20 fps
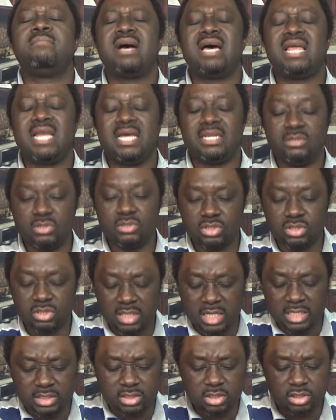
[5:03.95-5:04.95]
Maladosh.
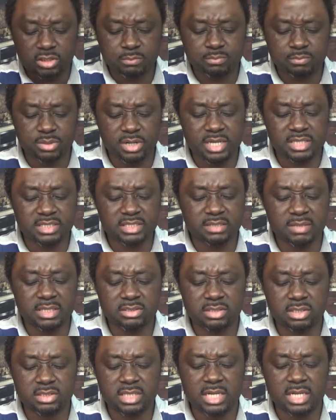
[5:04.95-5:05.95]
Let's just praise him.
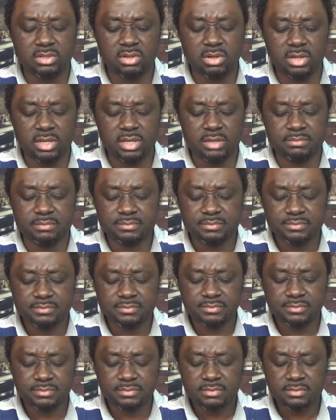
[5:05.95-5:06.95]
Let's just adore
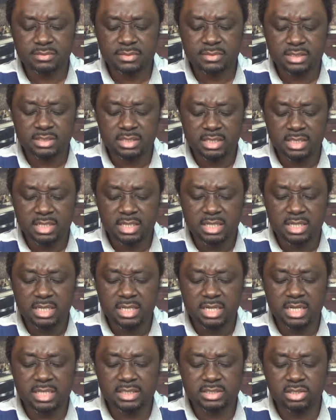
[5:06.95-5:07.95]

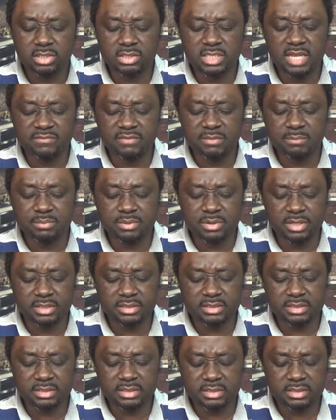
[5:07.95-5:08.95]
him. Let's just give him
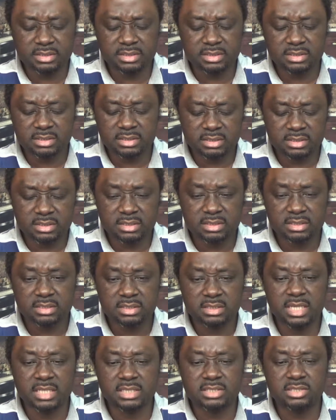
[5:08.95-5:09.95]
praise.
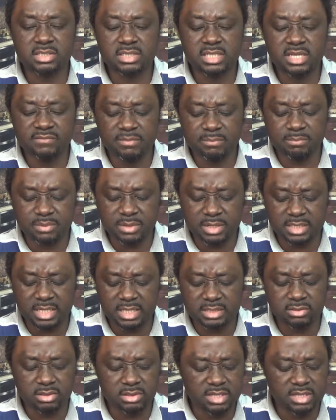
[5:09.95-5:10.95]
Let's just give him praise.
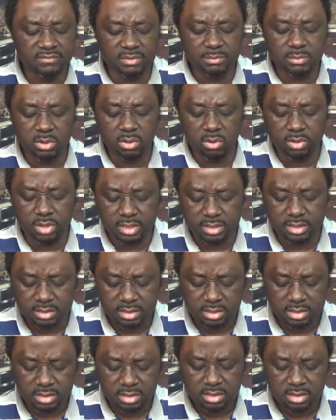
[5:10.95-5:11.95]
Let's just give him glory.
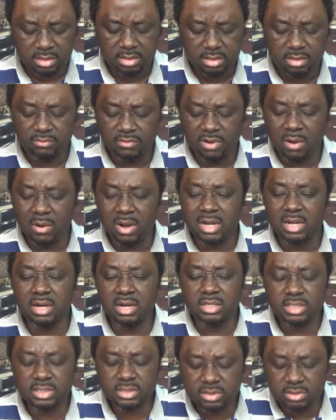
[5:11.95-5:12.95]
For our
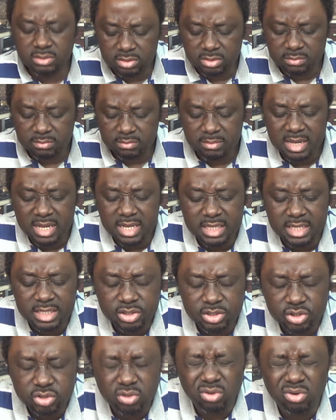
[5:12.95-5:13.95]
God is good.
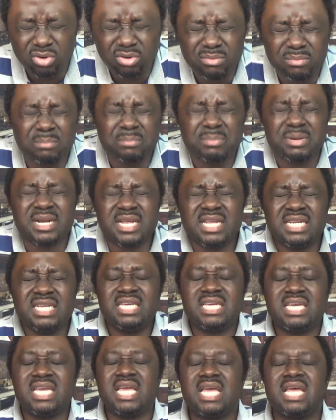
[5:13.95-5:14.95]
Malish kom
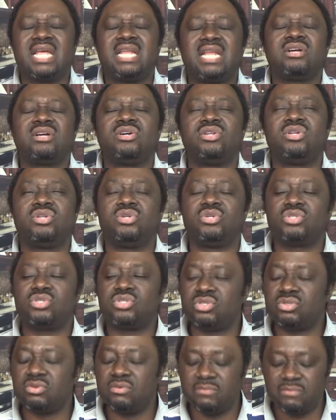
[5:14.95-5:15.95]
brali kere de
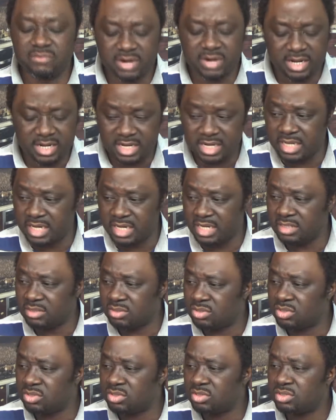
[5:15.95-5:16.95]
gododosh. So frede de
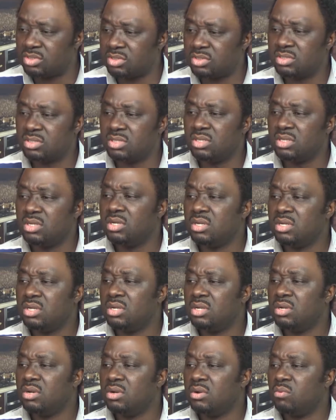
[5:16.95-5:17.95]
gredosh.
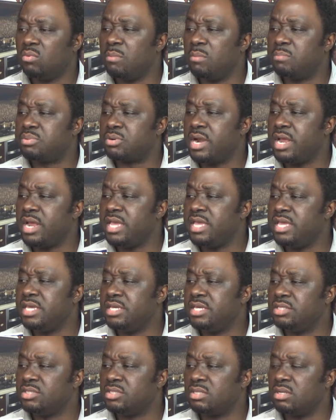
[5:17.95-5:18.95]
We
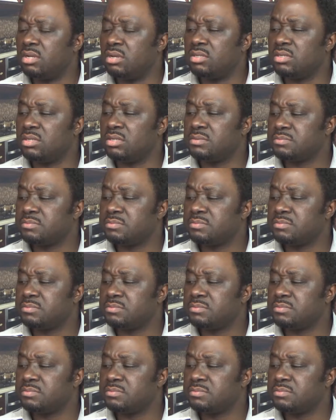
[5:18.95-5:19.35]
praise you, Lord.